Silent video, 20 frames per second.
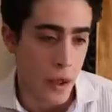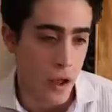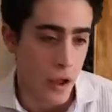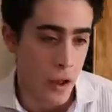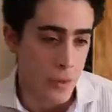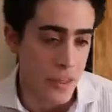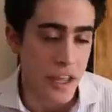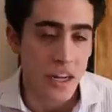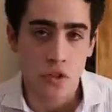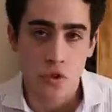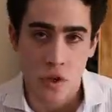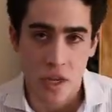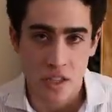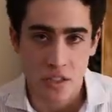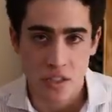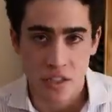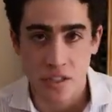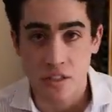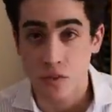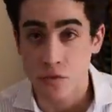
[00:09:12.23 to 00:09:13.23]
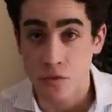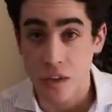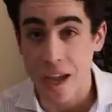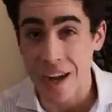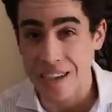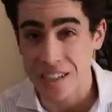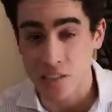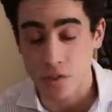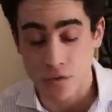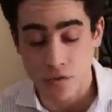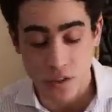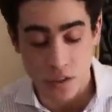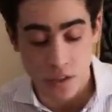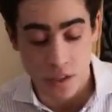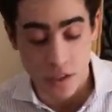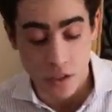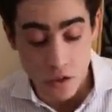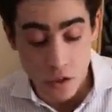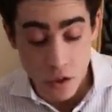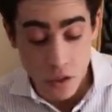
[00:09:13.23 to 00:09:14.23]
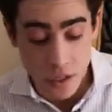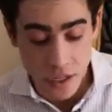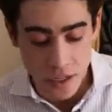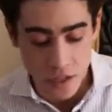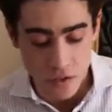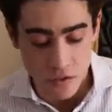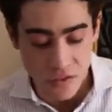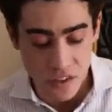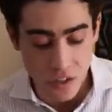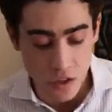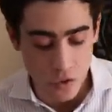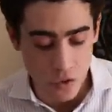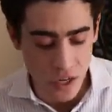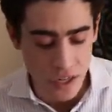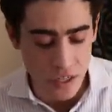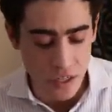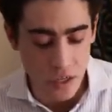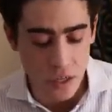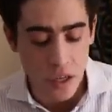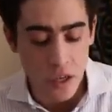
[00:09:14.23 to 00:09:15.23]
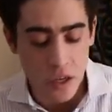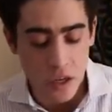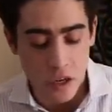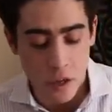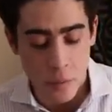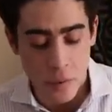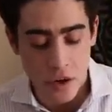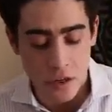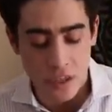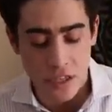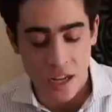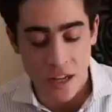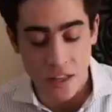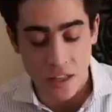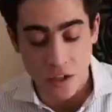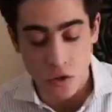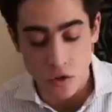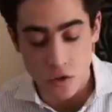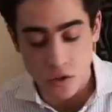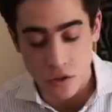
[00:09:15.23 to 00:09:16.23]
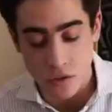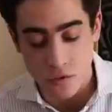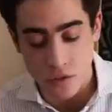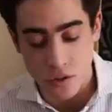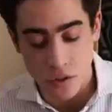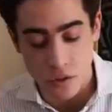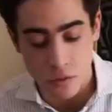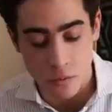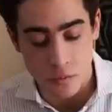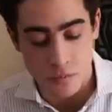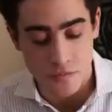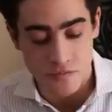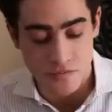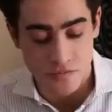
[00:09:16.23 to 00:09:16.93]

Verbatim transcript: uh, they translate to actually feeling good and invigorated compared to how they usually feel.